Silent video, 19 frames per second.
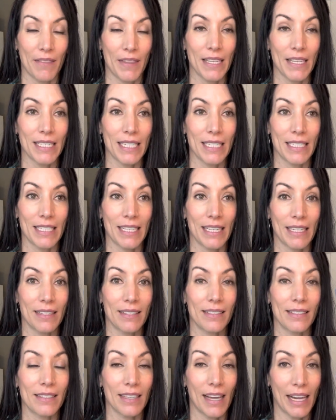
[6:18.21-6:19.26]
This is an
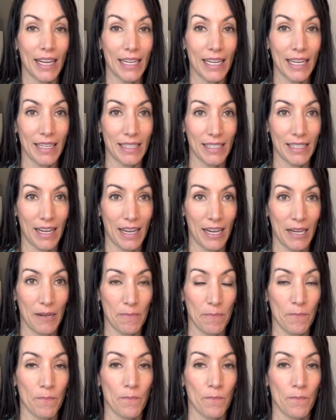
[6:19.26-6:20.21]
exciting time.